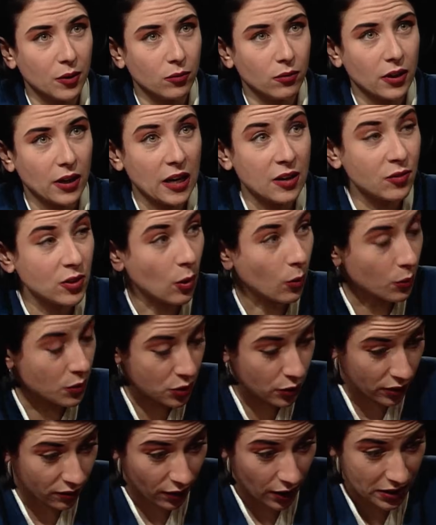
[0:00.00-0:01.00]
and even though we
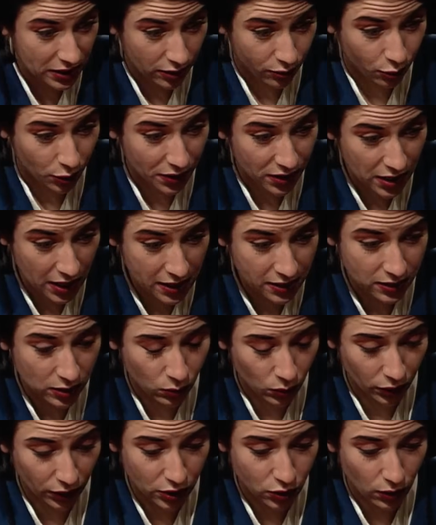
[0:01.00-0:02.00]
were doing very different things,
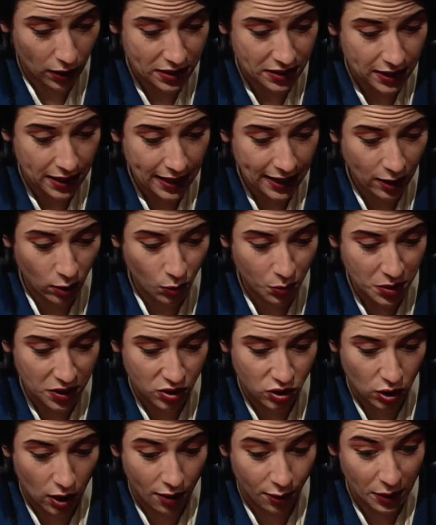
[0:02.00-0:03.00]
and really tried to help
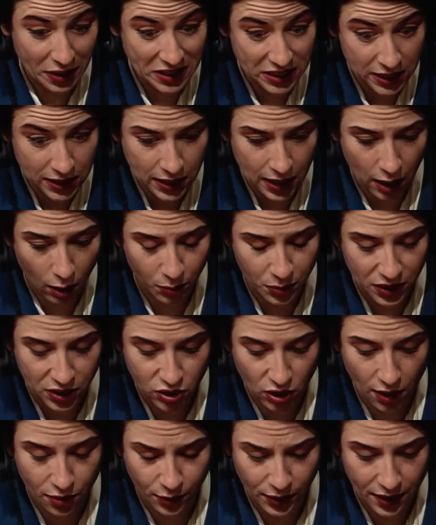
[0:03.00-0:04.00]
each other and did help
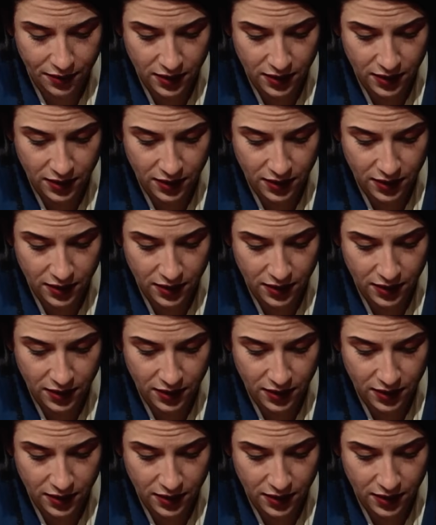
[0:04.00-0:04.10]
each other.